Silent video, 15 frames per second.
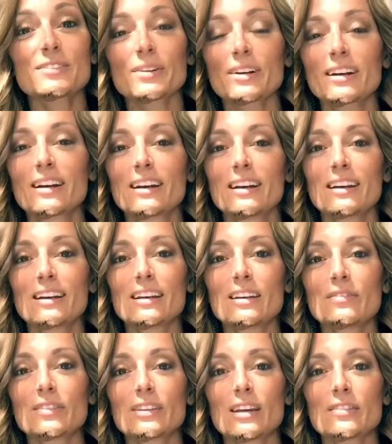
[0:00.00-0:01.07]
or
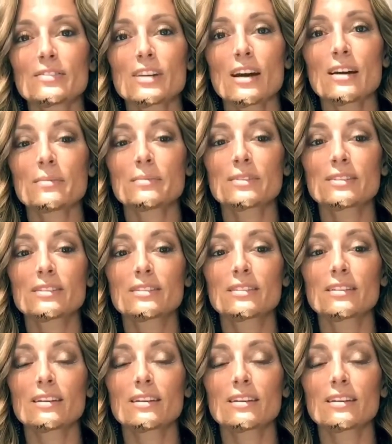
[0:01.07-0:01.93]
even lifetimes.